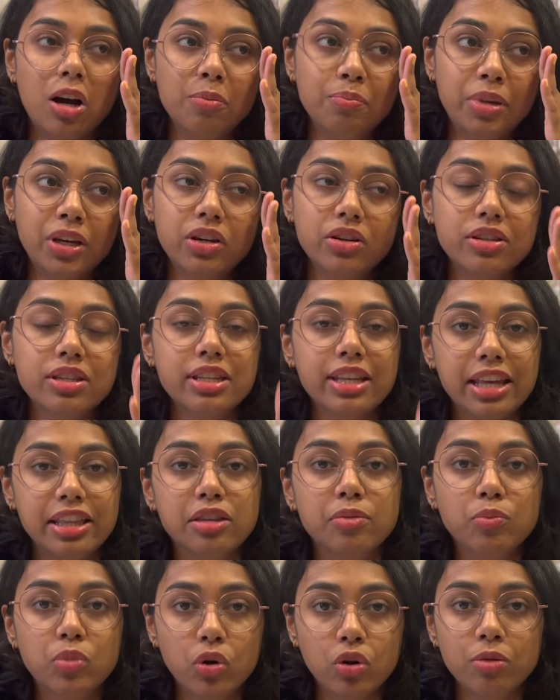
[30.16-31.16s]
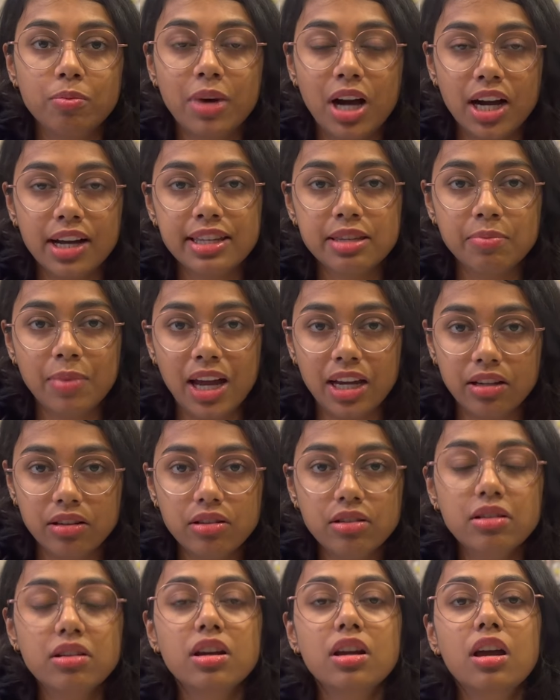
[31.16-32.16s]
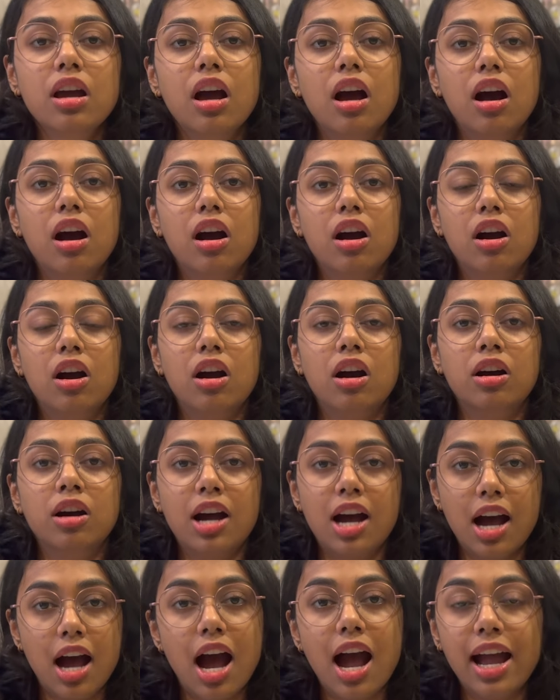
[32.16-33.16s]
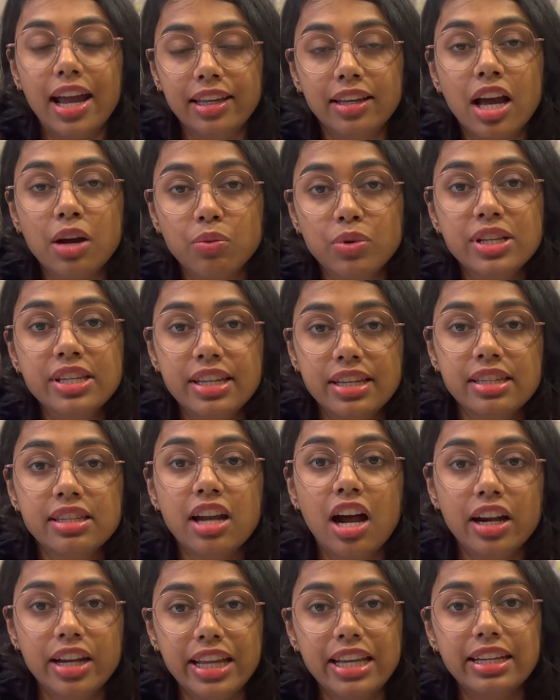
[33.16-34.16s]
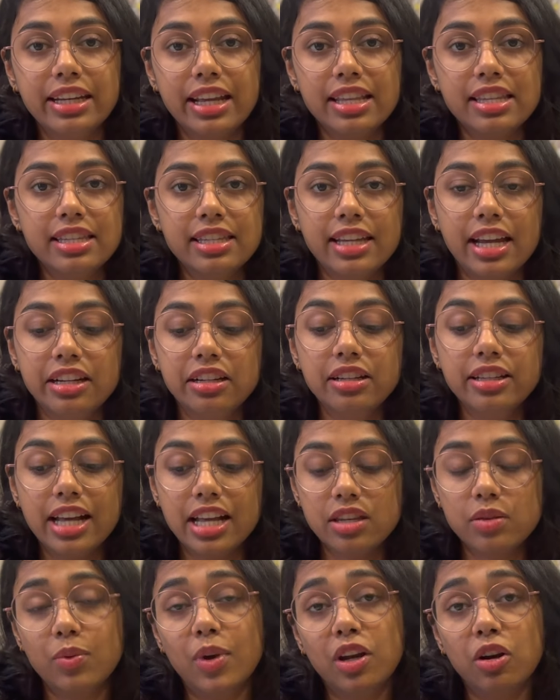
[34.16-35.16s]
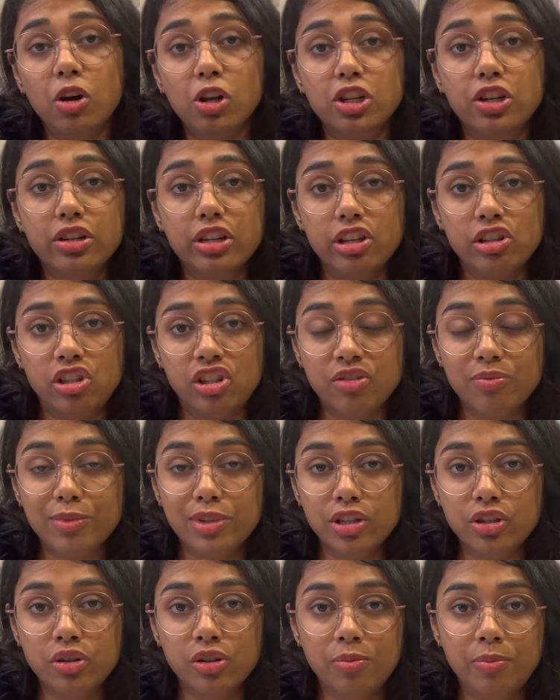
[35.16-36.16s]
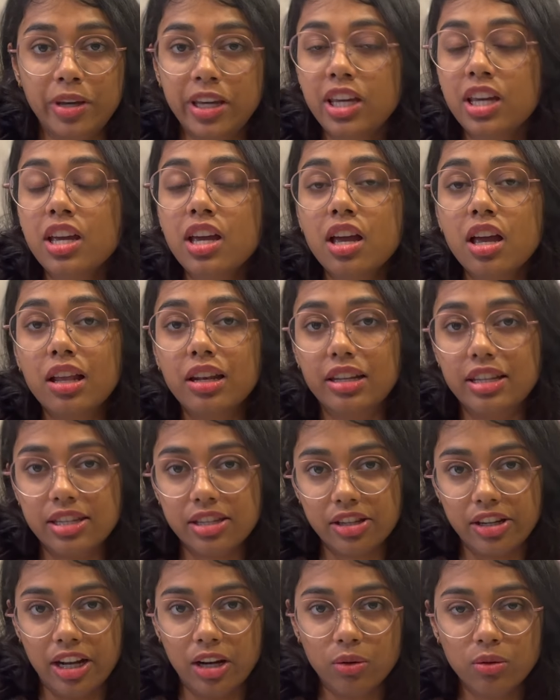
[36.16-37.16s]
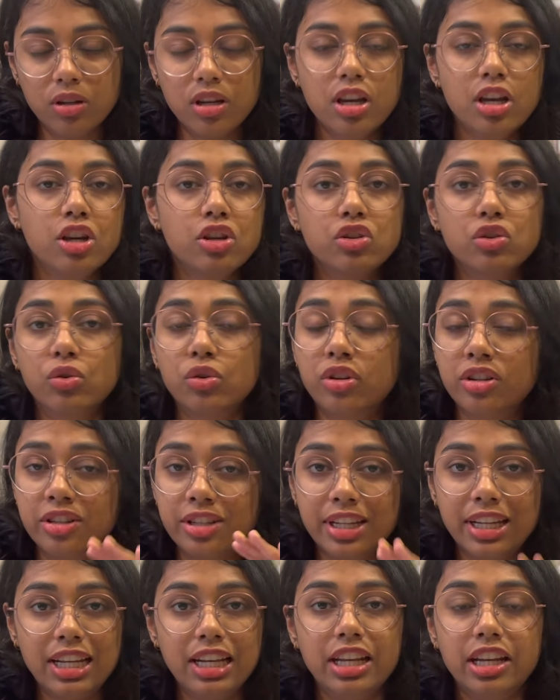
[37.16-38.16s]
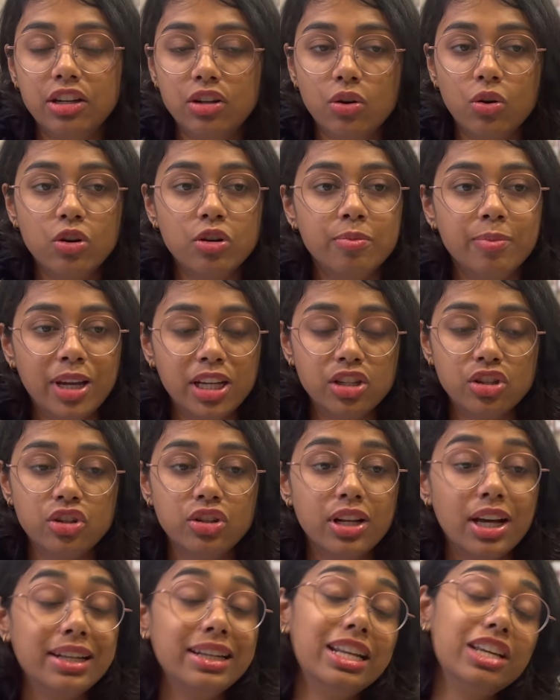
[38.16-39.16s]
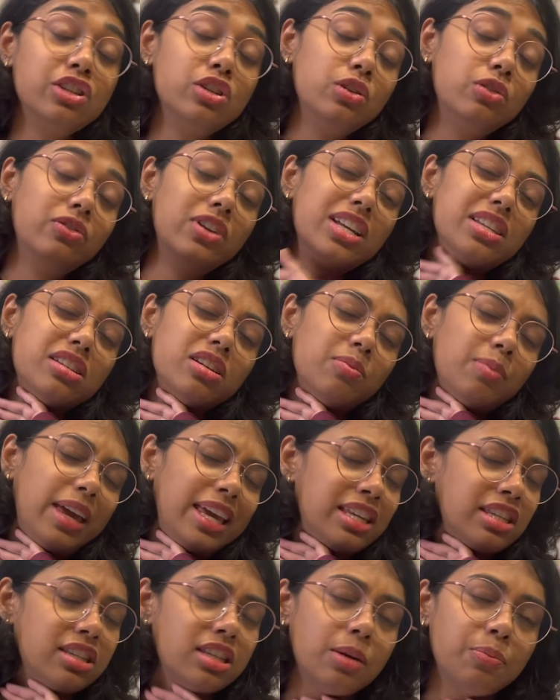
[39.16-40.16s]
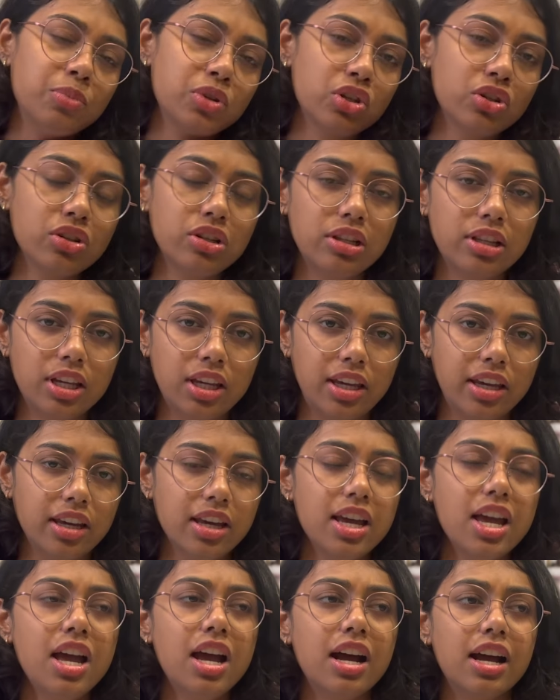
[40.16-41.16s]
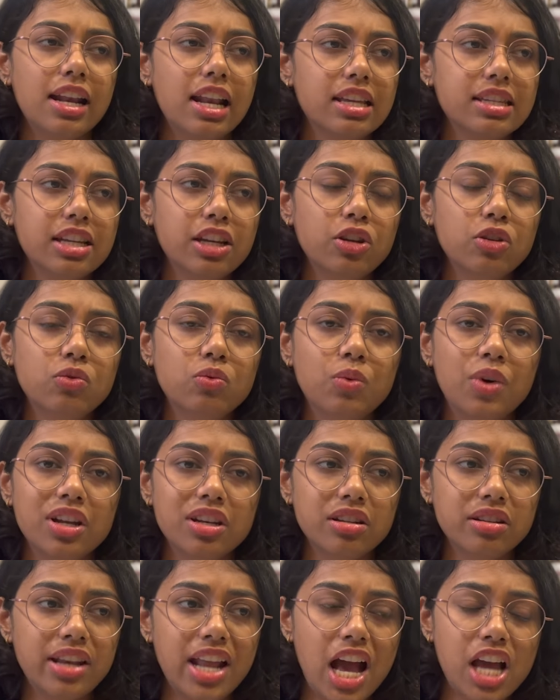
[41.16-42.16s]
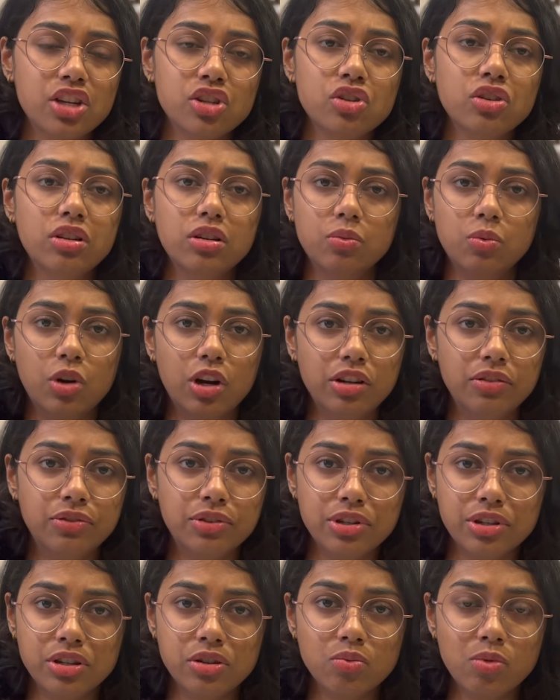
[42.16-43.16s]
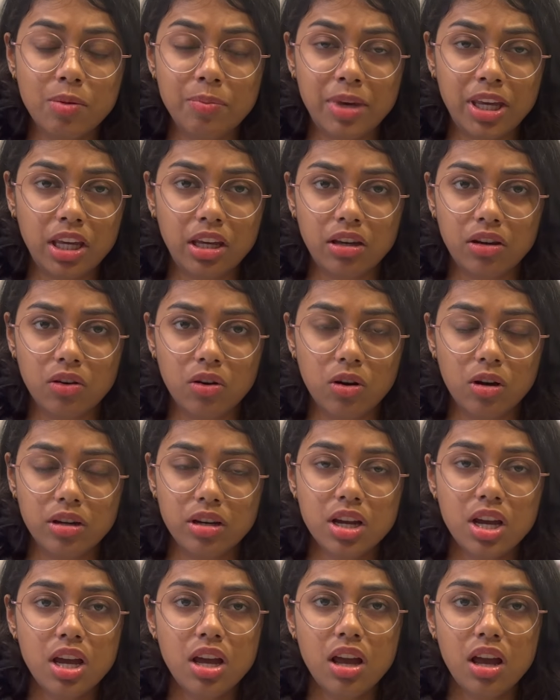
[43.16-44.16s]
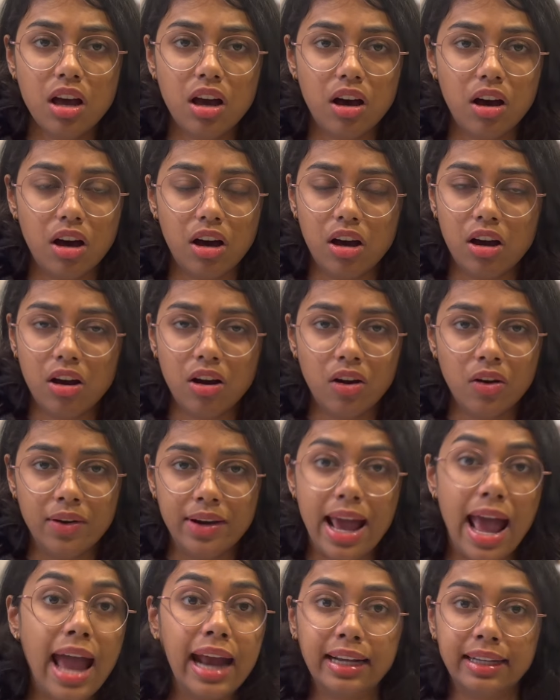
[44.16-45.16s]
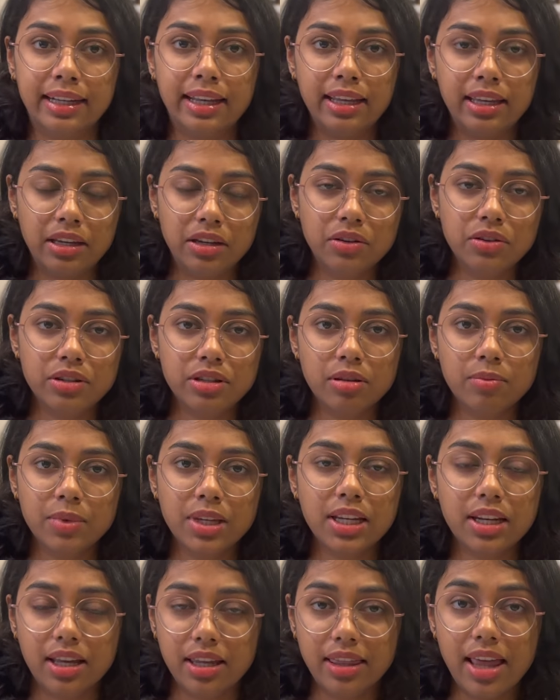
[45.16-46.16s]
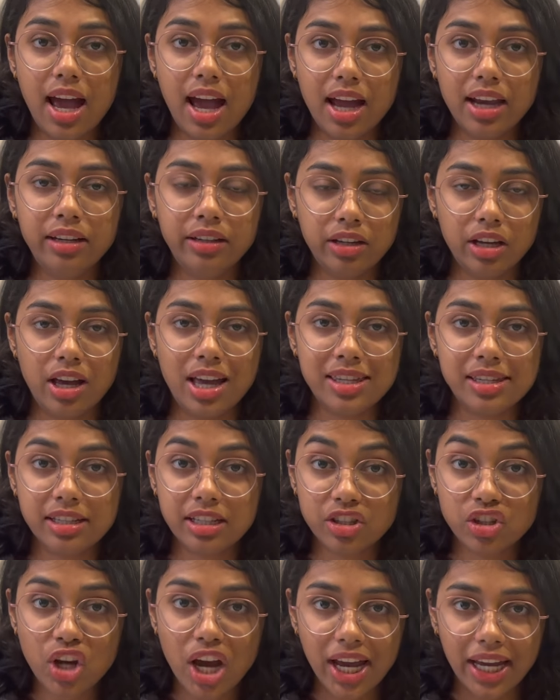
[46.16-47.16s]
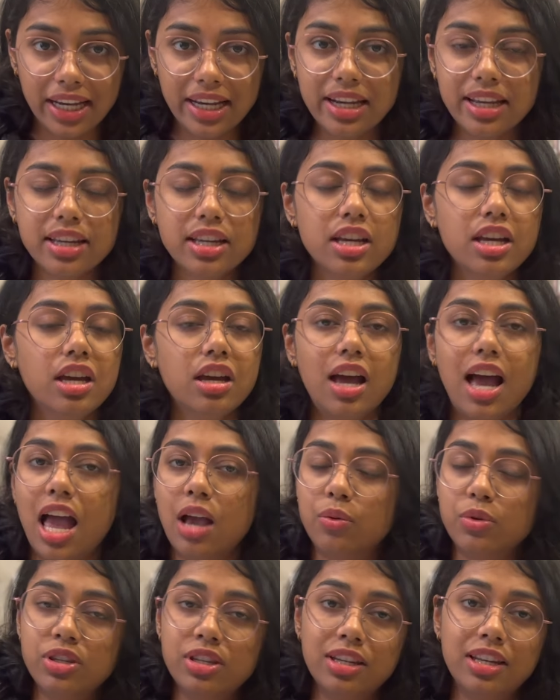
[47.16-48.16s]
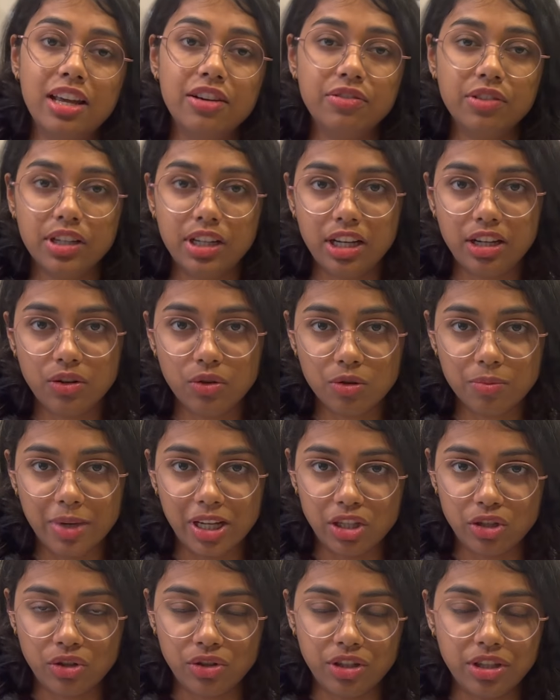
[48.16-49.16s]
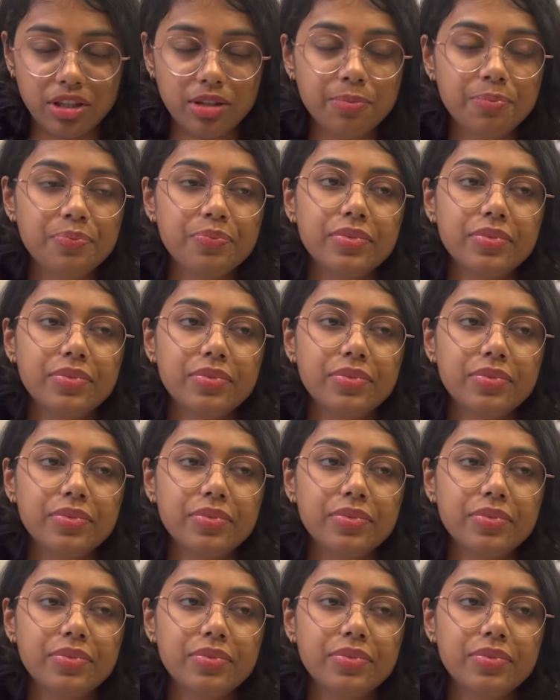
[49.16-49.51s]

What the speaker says: because 10th board marks matter, I would say starting 10th standard, that's where all your achievements should be listed out. So really don't mention, unless you've done some exceptional thing, unless like you won a national award for swimming or acting or something like that as a child, I would say definitely don't mention it.